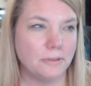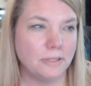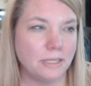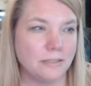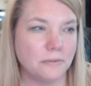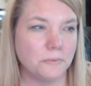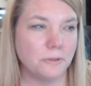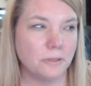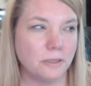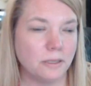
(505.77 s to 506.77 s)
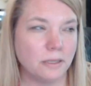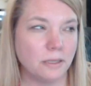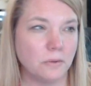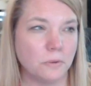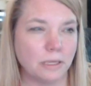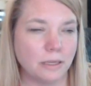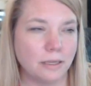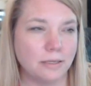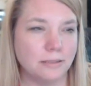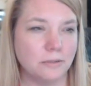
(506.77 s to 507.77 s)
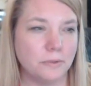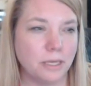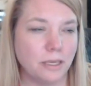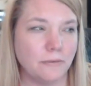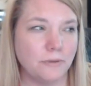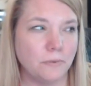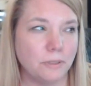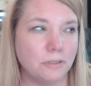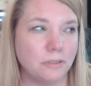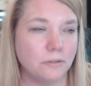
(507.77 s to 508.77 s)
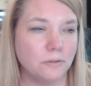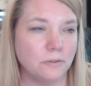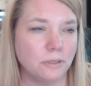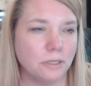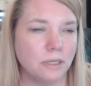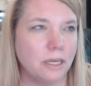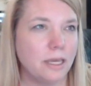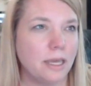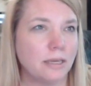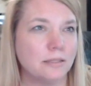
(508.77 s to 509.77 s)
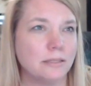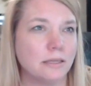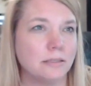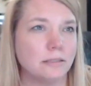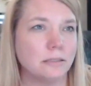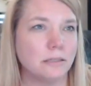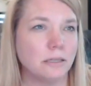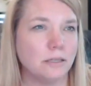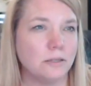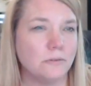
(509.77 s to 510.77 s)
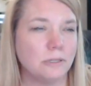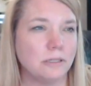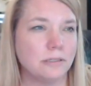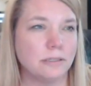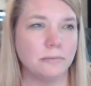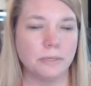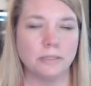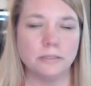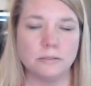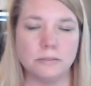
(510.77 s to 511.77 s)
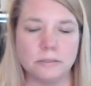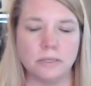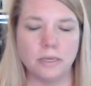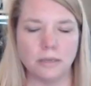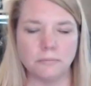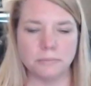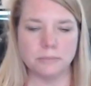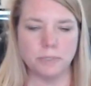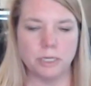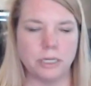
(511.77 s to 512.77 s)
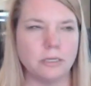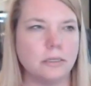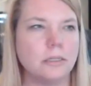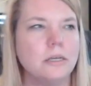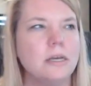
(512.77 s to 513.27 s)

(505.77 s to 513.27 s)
that's a quick and easy way if you want to access, and that you don't need to see my sprained ankle,